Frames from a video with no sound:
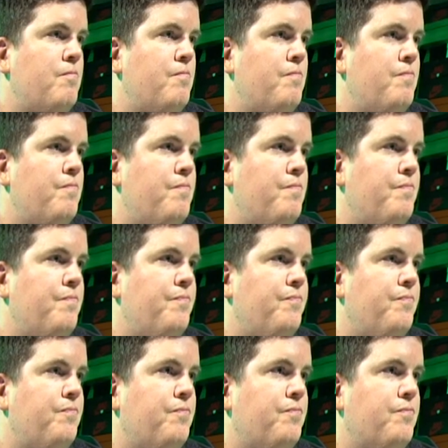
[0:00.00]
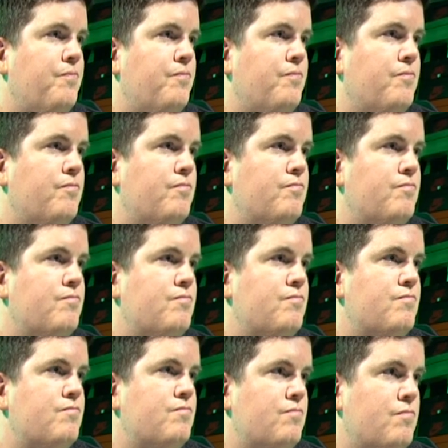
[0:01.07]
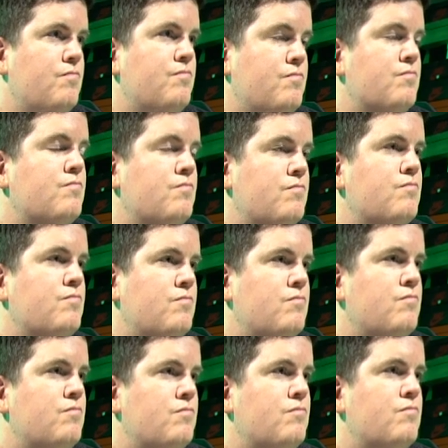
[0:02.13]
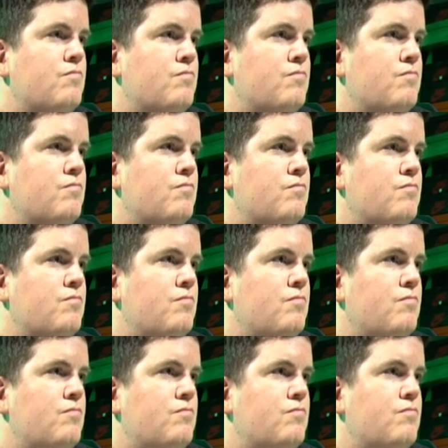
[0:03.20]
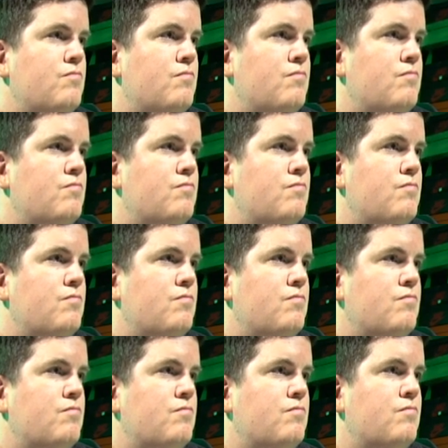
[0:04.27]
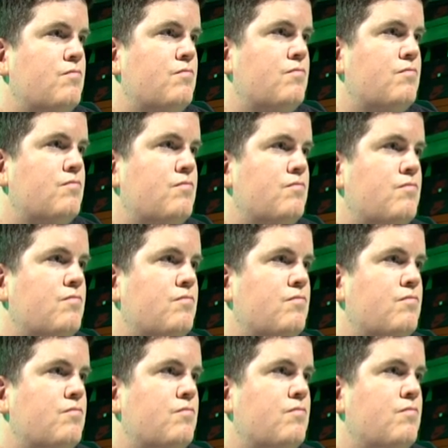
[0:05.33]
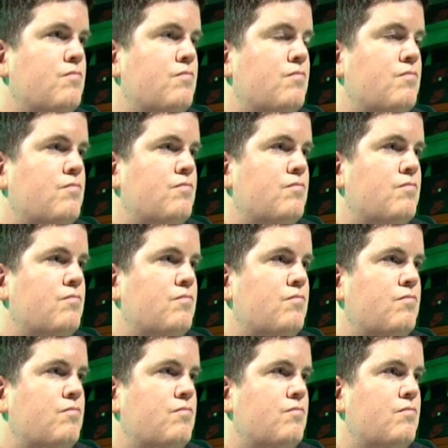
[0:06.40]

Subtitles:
[no speech]